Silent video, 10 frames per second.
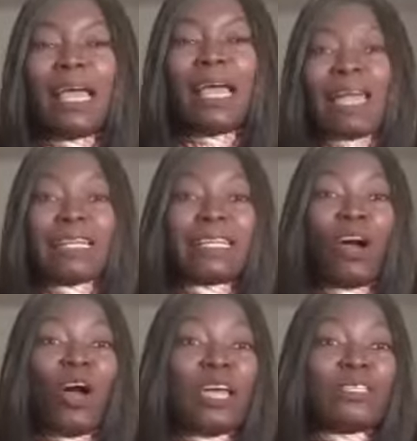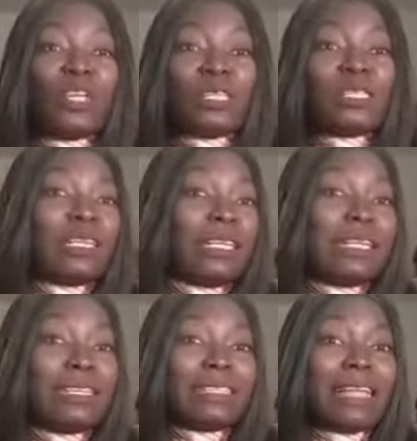and the coin just
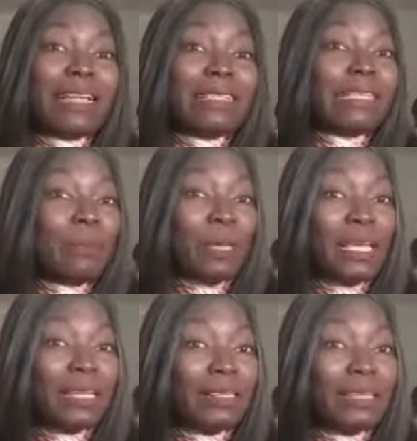suddenly start dipping,